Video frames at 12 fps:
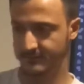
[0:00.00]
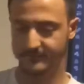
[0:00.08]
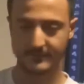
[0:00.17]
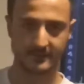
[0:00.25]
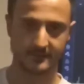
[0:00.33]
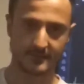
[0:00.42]

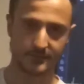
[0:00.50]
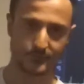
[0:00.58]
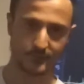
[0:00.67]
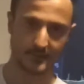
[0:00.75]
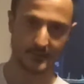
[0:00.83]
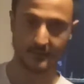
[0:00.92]
basically
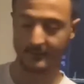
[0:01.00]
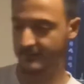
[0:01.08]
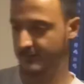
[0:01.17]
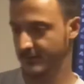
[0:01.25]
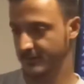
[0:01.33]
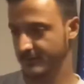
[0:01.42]
2K.
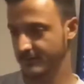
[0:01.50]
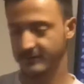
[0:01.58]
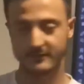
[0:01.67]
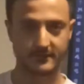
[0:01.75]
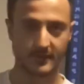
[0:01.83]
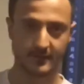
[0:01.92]

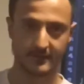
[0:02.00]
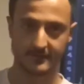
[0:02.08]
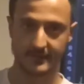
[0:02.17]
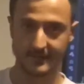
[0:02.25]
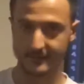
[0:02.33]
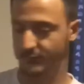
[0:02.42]
Target
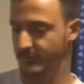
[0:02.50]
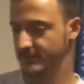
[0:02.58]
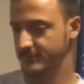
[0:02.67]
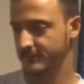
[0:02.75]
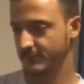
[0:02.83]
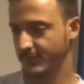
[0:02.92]
is
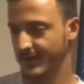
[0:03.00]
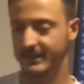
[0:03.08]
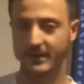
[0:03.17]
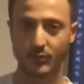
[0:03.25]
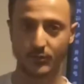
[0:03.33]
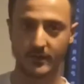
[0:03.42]
reached. So right
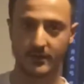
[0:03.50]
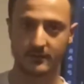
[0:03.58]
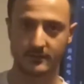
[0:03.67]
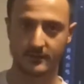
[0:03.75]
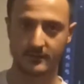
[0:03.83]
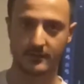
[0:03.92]
now we
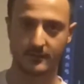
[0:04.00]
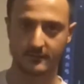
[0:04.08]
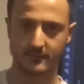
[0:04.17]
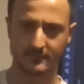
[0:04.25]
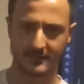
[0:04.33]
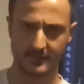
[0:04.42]
are in
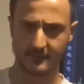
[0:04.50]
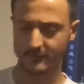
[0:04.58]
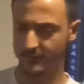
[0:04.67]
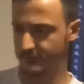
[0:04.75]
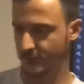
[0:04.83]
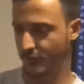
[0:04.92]
something that's
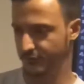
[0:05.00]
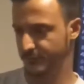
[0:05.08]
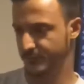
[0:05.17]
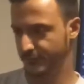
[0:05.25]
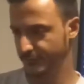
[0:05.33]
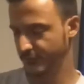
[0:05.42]
called
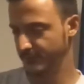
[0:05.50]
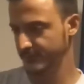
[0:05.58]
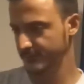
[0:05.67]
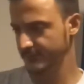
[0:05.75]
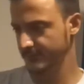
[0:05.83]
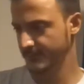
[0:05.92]

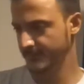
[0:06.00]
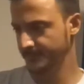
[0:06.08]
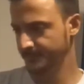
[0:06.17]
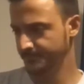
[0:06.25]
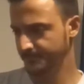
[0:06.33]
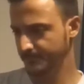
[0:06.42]
overperformance.
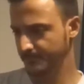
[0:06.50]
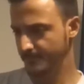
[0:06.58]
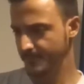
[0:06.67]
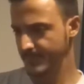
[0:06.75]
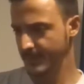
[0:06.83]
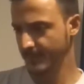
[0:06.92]

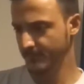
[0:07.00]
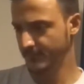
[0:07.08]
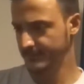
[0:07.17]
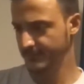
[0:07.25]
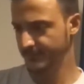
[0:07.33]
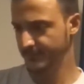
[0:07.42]

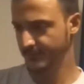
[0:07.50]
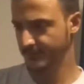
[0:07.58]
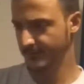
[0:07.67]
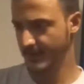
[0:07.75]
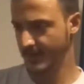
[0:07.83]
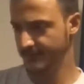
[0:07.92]
But if you
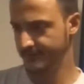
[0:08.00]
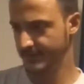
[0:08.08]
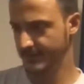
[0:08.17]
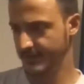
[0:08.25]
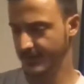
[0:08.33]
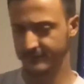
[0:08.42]
have
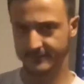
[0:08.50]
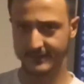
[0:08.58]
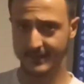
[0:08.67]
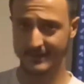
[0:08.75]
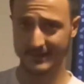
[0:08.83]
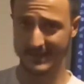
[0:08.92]
any
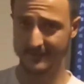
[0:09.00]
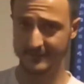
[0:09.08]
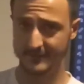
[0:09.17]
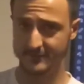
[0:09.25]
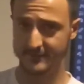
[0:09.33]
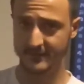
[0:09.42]
outstanding
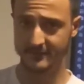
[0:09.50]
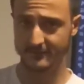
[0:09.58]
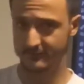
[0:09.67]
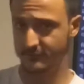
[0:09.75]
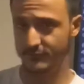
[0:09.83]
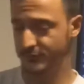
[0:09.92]
leverage trades,
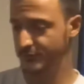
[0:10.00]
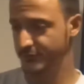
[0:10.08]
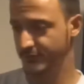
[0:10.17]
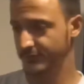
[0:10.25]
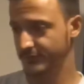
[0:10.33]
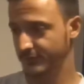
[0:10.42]
you
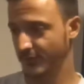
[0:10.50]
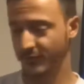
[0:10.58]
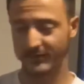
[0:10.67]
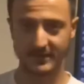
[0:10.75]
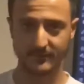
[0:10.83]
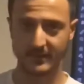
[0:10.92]
should
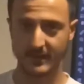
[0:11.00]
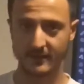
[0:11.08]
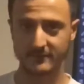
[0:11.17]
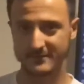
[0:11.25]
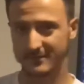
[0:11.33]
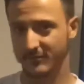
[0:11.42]
already be
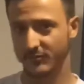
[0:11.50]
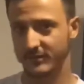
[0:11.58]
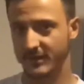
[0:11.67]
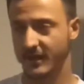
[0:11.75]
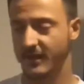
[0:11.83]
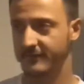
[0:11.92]
out and only
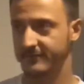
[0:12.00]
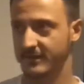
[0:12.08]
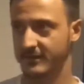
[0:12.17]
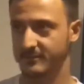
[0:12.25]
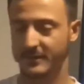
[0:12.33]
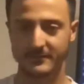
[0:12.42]
have
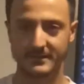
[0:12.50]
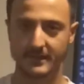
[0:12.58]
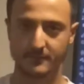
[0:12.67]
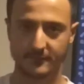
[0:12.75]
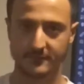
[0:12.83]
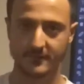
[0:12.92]
like maybe
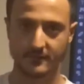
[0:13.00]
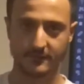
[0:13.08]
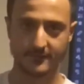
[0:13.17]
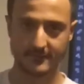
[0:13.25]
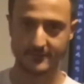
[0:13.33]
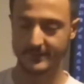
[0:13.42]
10% of
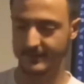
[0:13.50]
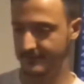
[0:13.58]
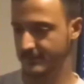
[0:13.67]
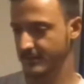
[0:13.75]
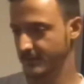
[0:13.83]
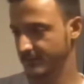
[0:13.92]
your trade
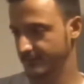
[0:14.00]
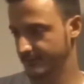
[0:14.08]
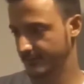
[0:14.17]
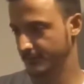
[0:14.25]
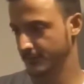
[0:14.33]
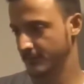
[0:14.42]

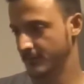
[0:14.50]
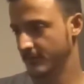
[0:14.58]
still